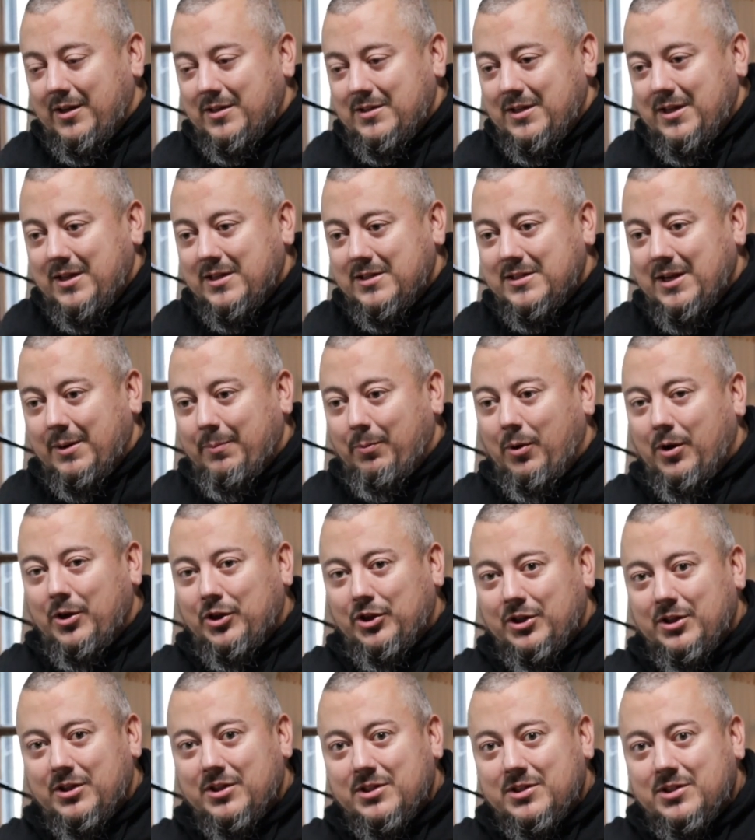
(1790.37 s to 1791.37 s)
could see a
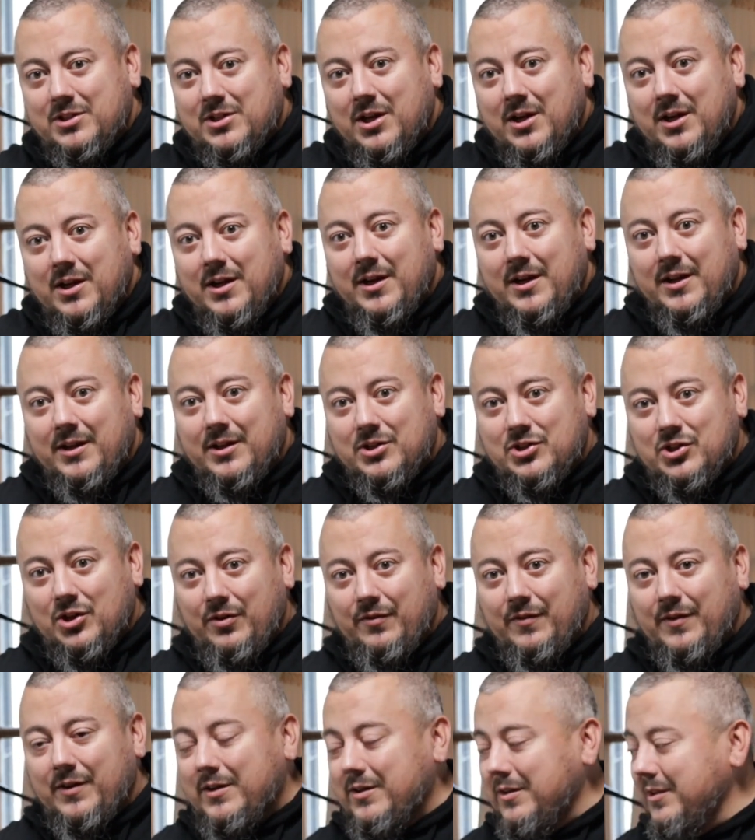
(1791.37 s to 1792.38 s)
separation in the
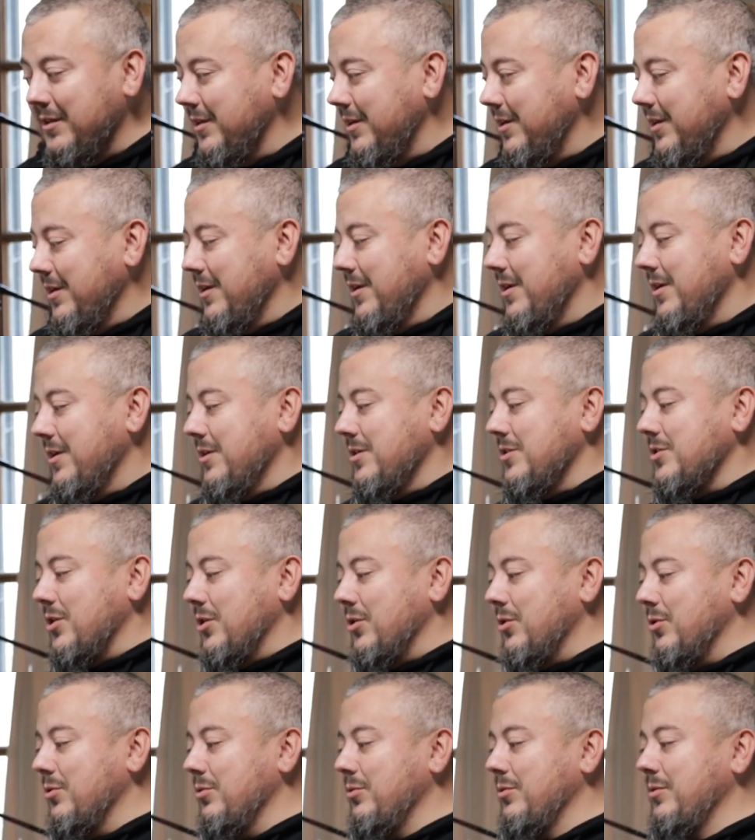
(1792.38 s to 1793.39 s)
serving.
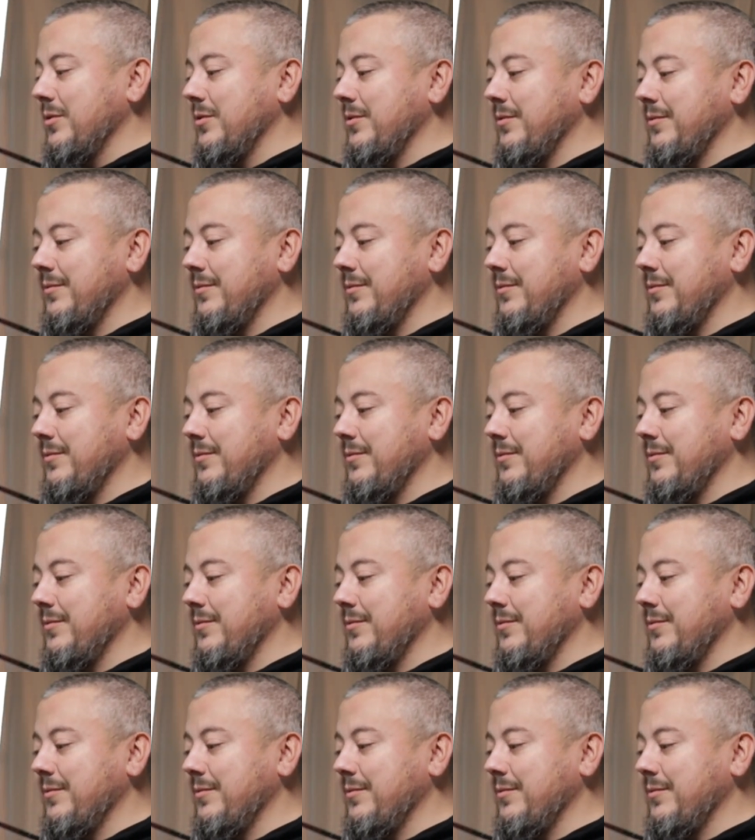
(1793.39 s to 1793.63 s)
So